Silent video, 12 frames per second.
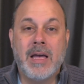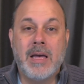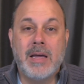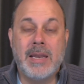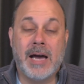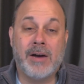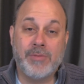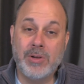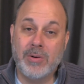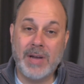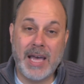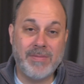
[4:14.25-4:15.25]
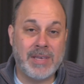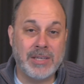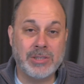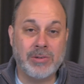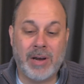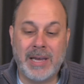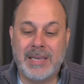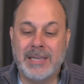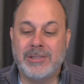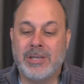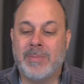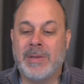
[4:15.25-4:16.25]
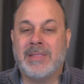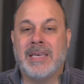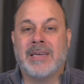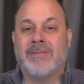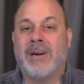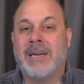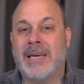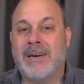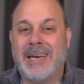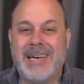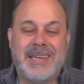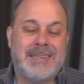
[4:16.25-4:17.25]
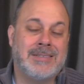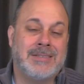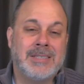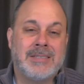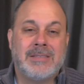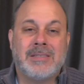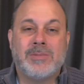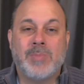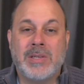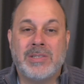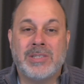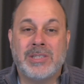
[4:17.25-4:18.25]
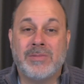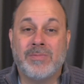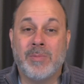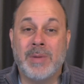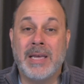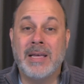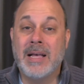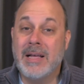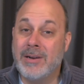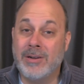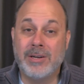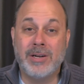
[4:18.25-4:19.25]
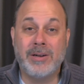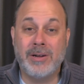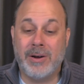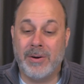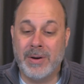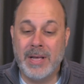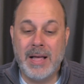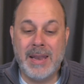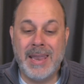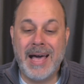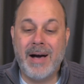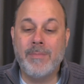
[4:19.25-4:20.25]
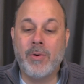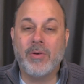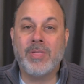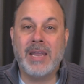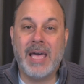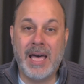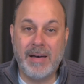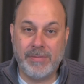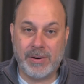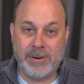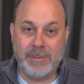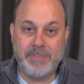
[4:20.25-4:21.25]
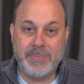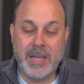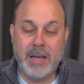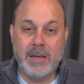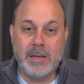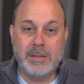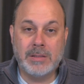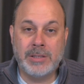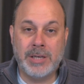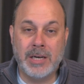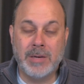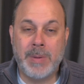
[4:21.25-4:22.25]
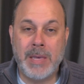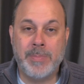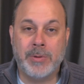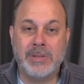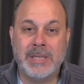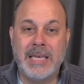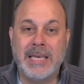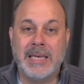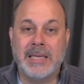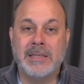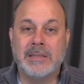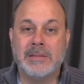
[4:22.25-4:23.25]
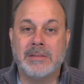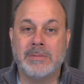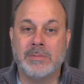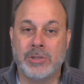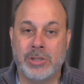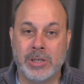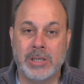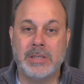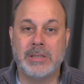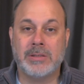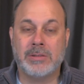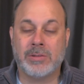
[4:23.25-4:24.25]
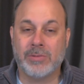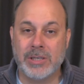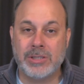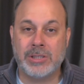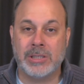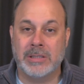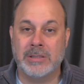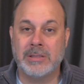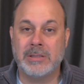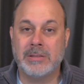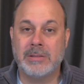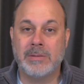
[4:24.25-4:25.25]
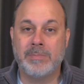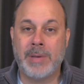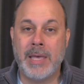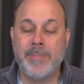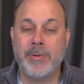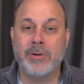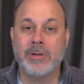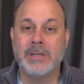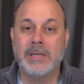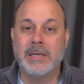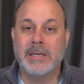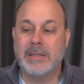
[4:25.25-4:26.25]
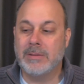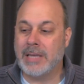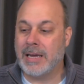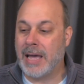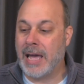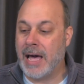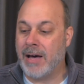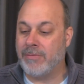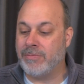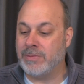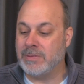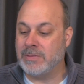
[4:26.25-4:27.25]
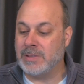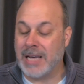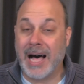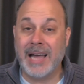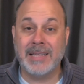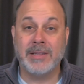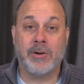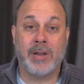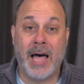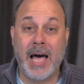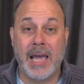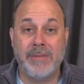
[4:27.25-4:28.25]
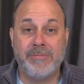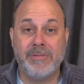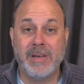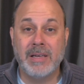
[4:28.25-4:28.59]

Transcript: Now, if you don't have kids or grandkids, you could be thinking right now, I don't know, this, this message isn't for me. No, no, no, no, no. Now more than ever, young people need good Christians, people that have God in their life